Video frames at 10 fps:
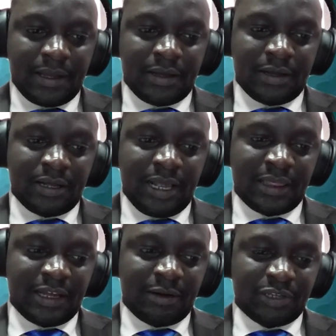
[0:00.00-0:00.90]

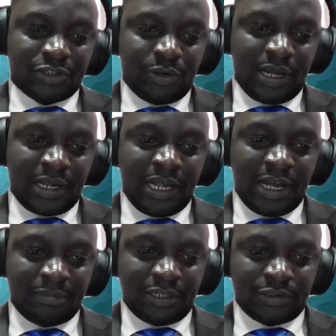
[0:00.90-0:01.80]
And then we saw a
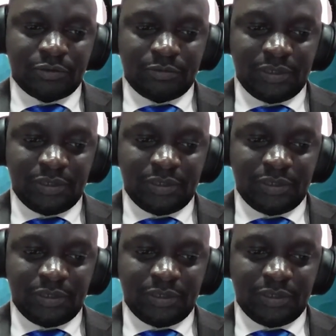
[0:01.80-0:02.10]
gap that could